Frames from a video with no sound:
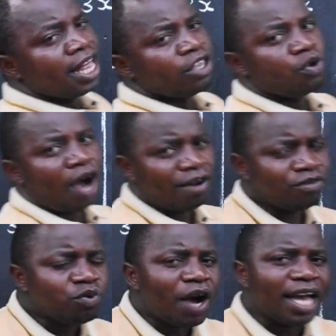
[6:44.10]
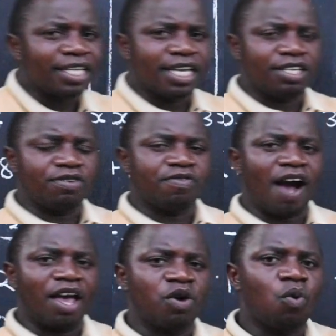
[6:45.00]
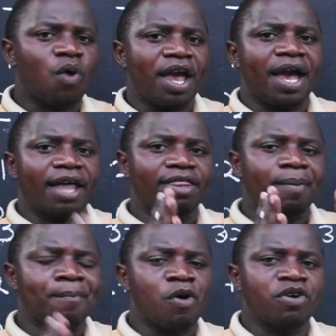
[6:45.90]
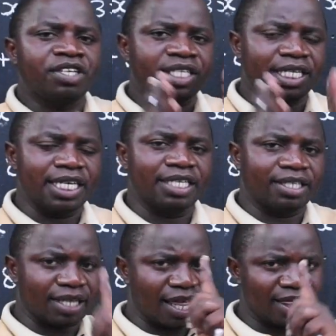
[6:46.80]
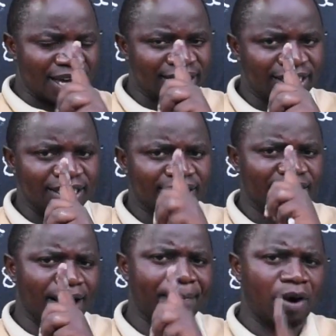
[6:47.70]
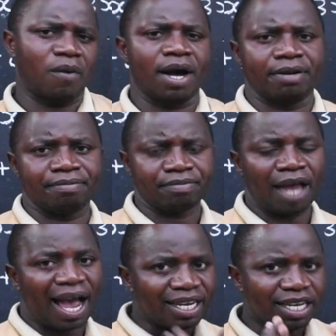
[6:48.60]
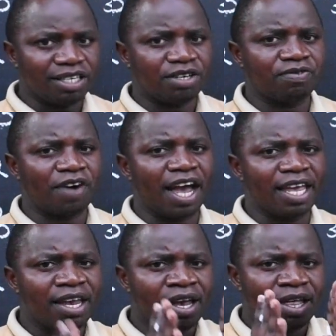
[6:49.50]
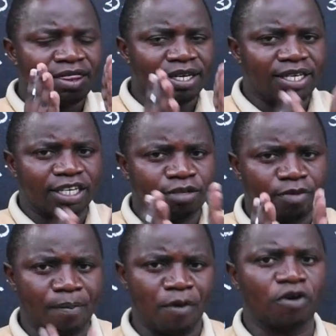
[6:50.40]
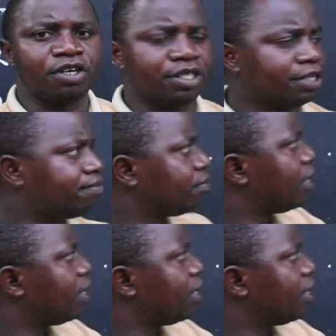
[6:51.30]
you have to identify where the point is. That is number one. Identify the decimal point.